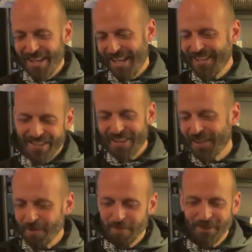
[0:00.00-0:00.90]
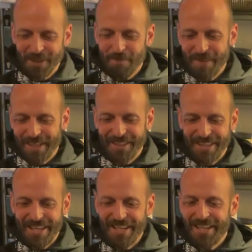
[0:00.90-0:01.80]
I started putting paint
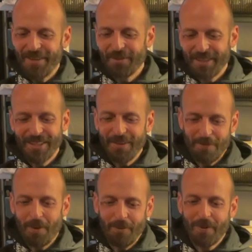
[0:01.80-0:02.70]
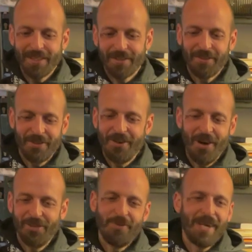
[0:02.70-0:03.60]
there, and was
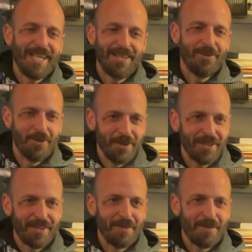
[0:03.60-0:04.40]
not really good,